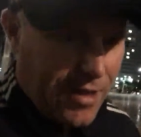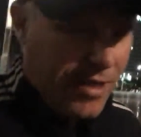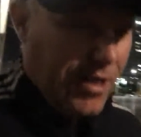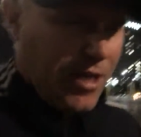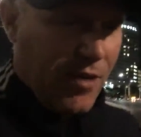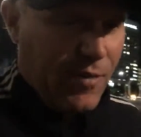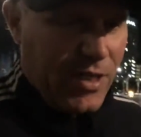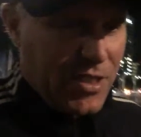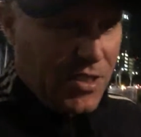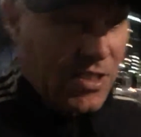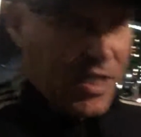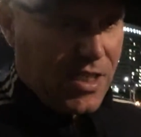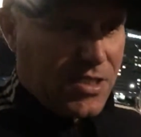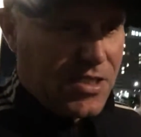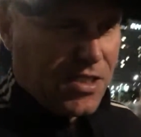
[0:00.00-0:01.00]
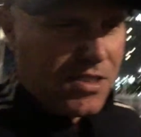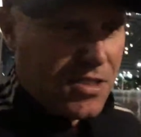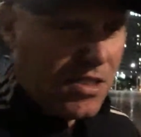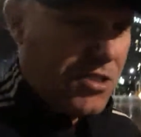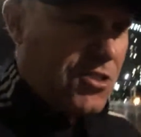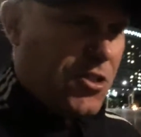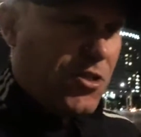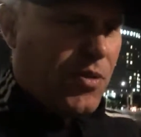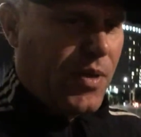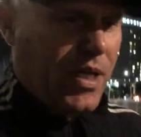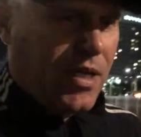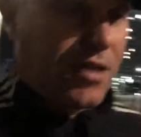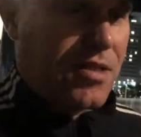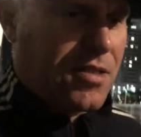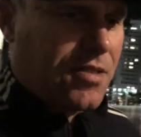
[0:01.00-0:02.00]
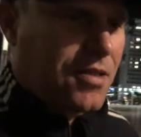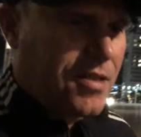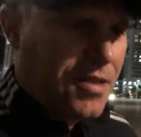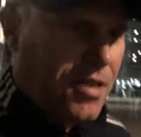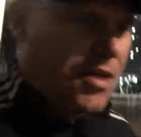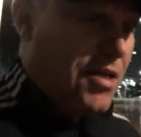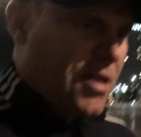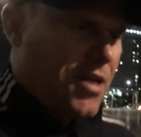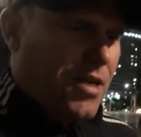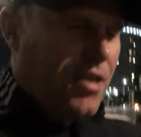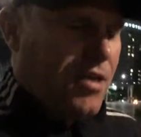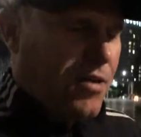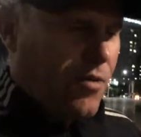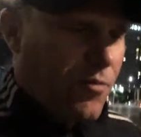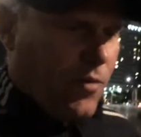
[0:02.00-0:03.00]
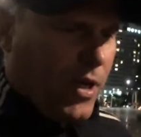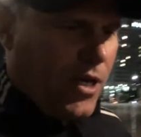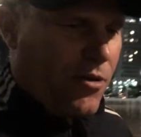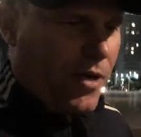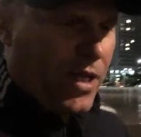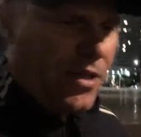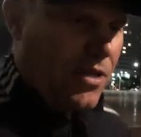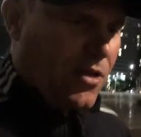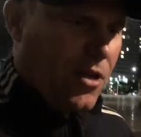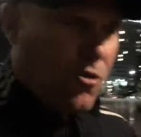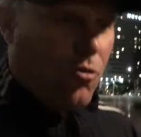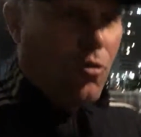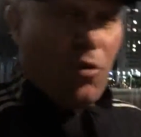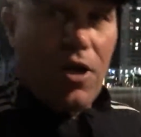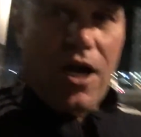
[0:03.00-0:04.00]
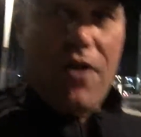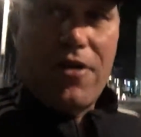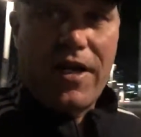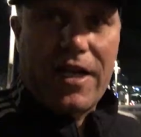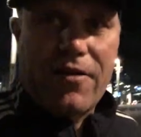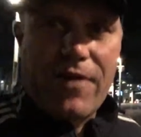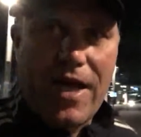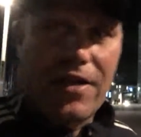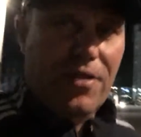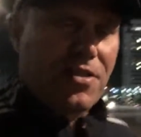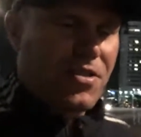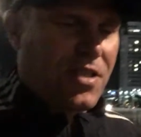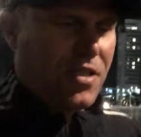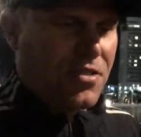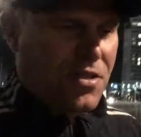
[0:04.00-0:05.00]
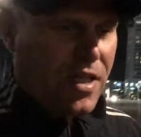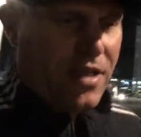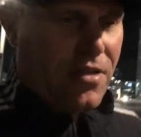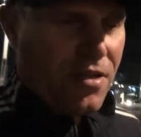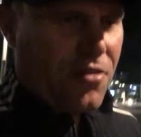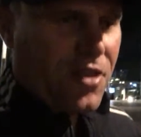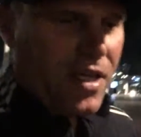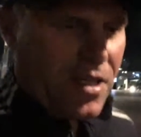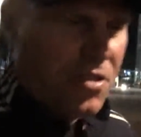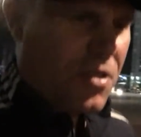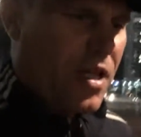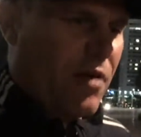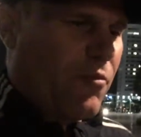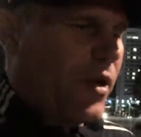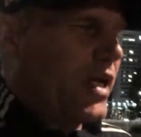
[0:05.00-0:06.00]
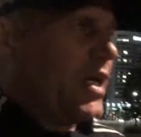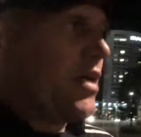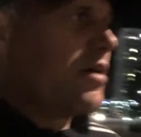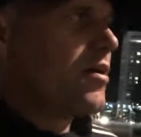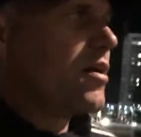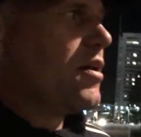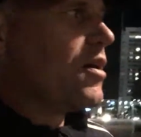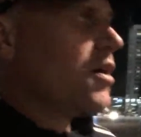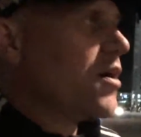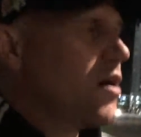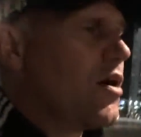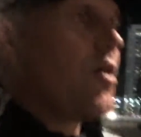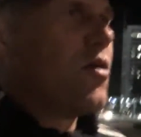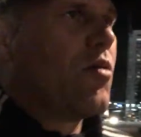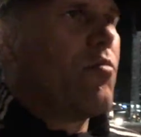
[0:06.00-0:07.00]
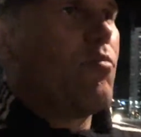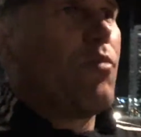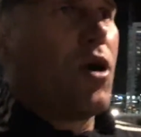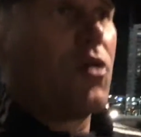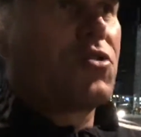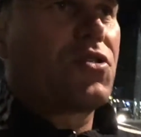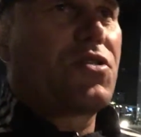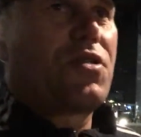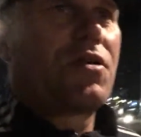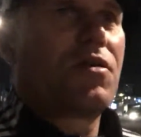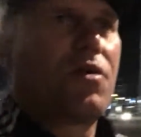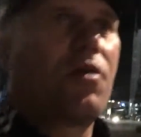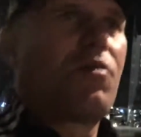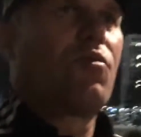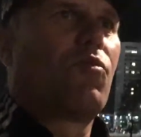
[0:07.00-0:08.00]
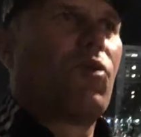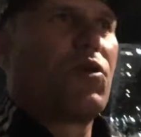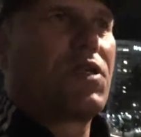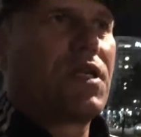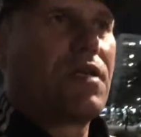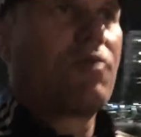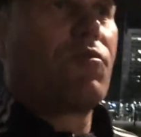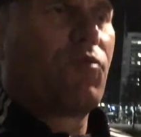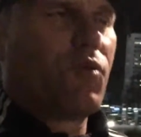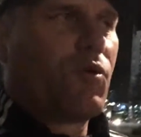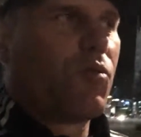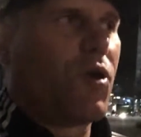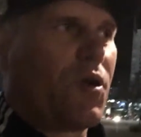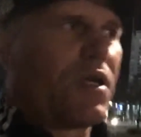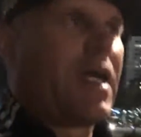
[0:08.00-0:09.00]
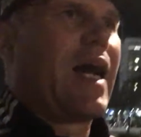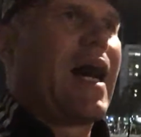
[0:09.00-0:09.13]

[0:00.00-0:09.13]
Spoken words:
we discussed this issue, and we agreed that the cruel irony around this is that the things that we most would want